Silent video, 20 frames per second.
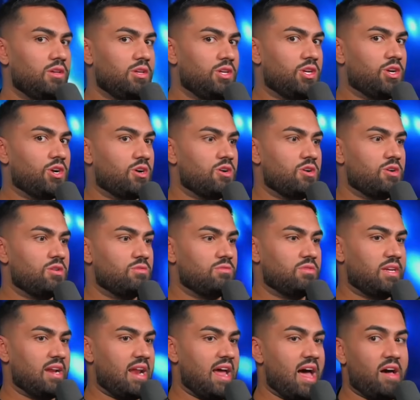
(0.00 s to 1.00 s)
you're
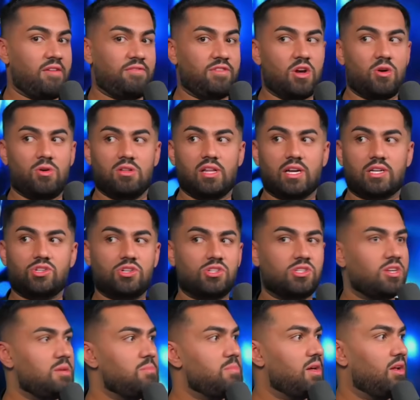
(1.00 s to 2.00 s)
going to have no
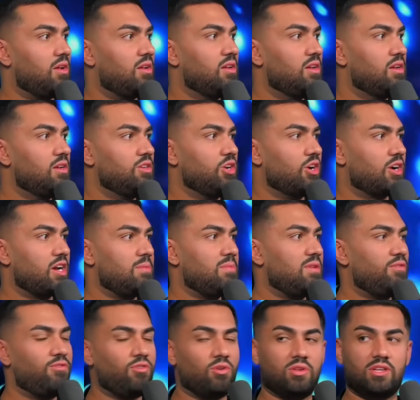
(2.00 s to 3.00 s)
electricity bill. You're going to
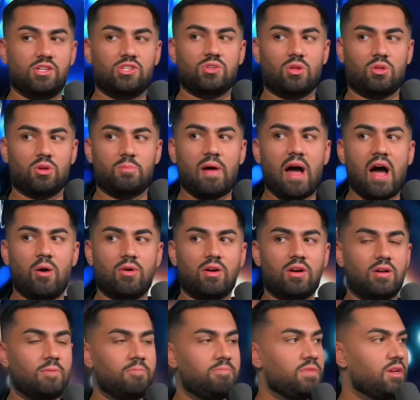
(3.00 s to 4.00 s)
be fully solar
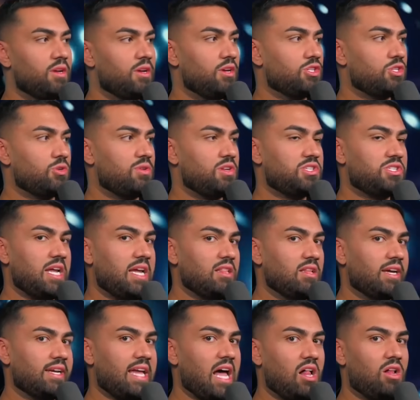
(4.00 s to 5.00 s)
powered. Mm-hmm. So in a state
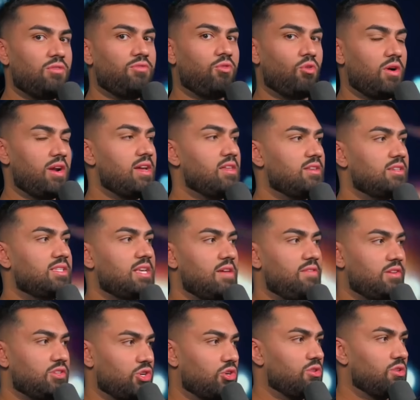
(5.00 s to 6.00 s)
like California, the
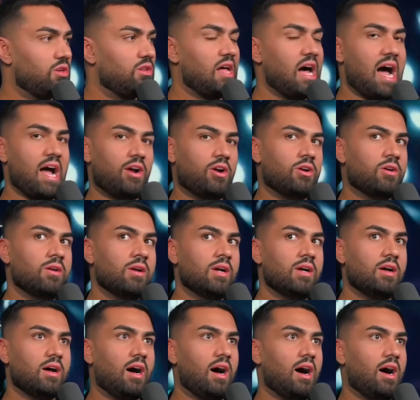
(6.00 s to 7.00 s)
savings are a little higher.
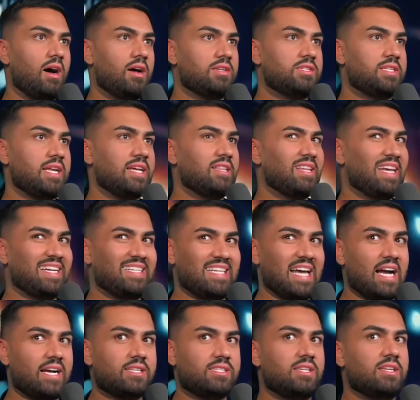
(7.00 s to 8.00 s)
Uh, a state like
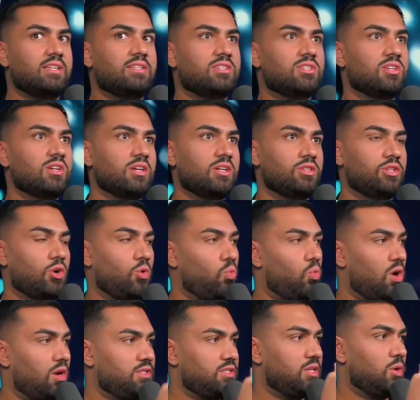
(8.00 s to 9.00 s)
Texas, they're
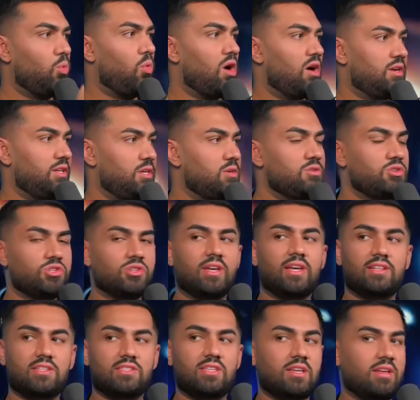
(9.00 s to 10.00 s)
one-to-one
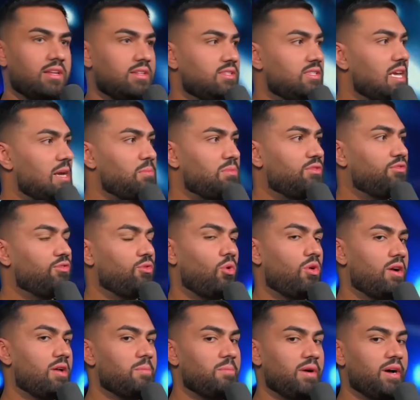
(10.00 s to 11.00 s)
usually, right. and, and same with
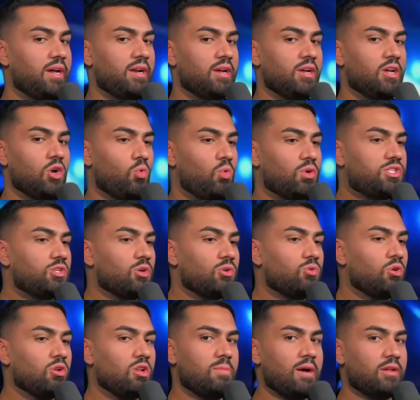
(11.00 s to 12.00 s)
Florida. But what's so
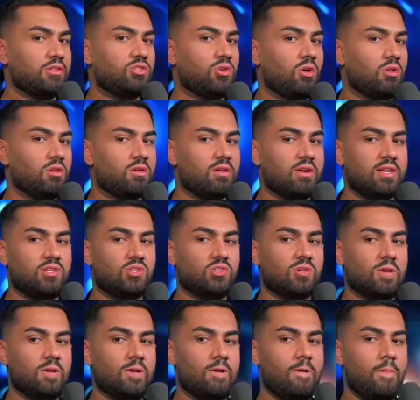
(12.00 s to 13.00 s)
cool about solar
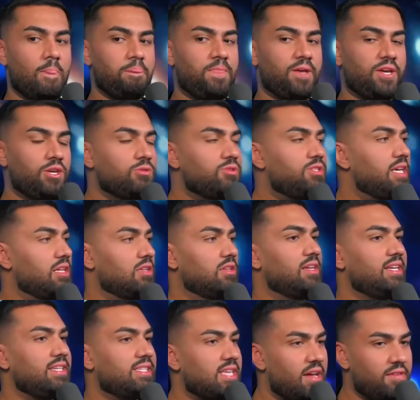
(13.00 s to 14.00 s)
is the
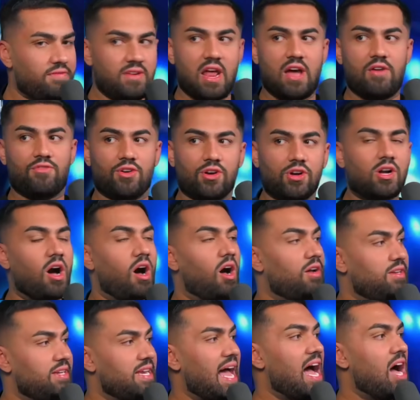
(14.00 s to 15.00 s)
utilities have right. never
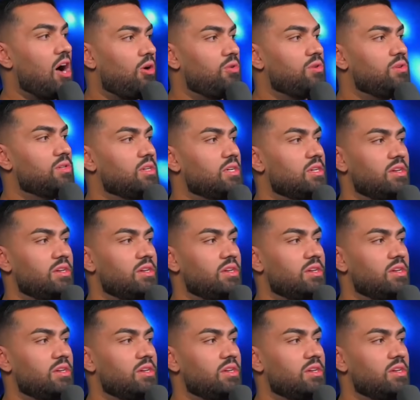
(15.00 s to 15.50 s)
gone down